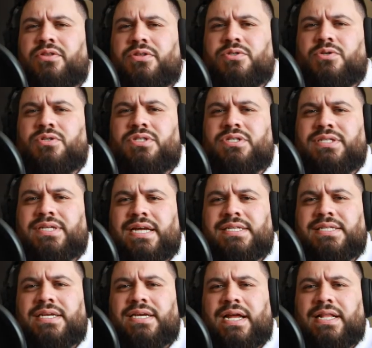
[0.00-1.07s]
I know this looks
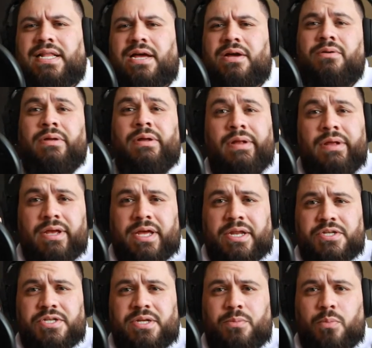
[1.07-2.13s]
disgusting right now.
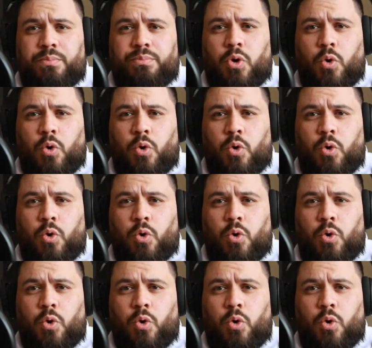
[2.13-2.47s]
Can you see it?